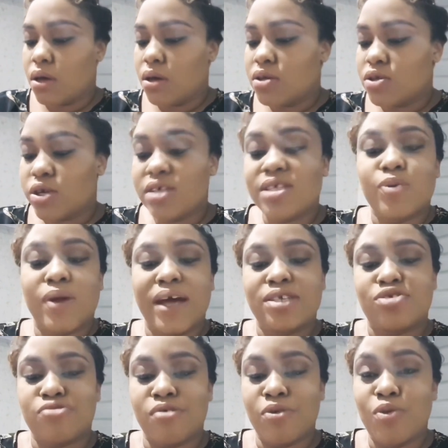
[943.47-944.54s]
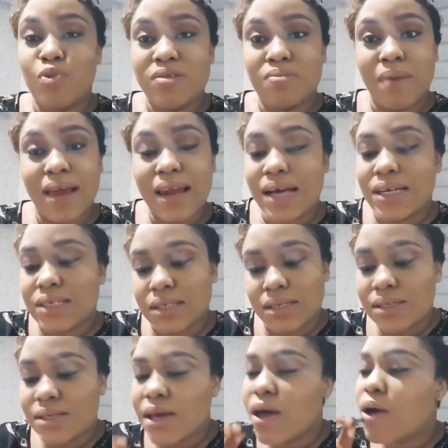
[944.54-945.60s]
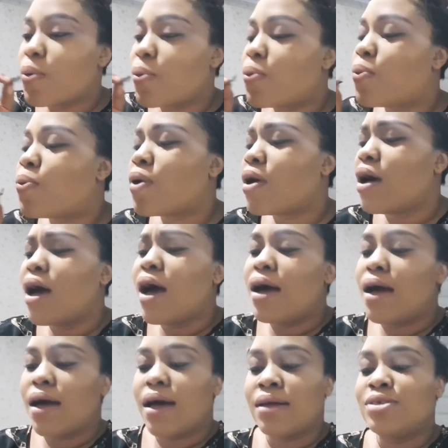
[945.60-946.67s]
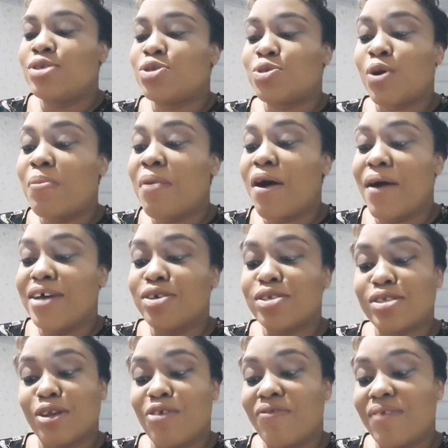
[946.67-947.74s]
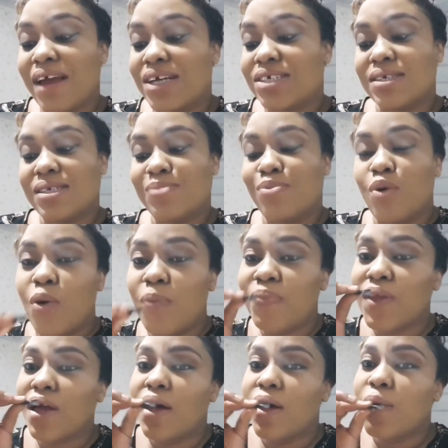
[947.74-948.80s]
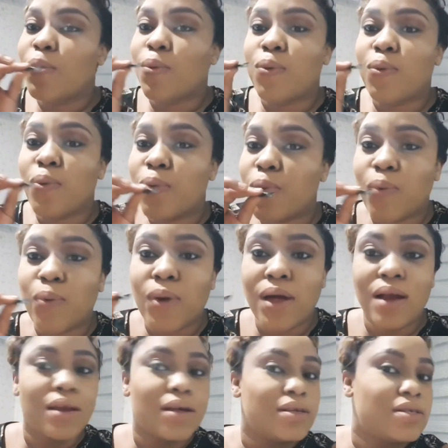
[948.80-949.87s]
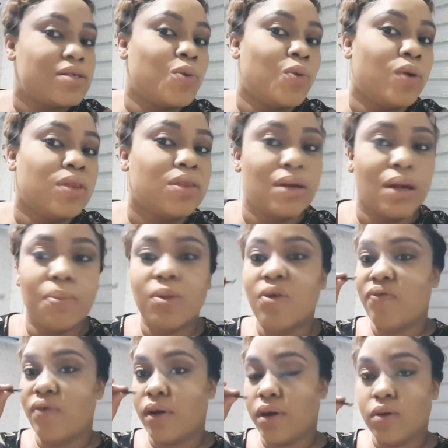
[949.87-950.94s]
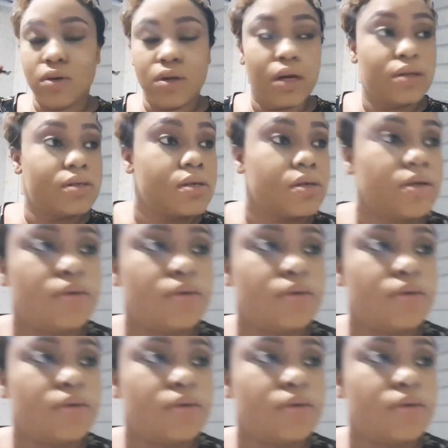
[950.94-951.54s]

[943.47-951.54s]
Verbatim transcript: So this is what I struggle with, my lashes. And somehow I just love lashes, but it's still one thing I'm not very good at.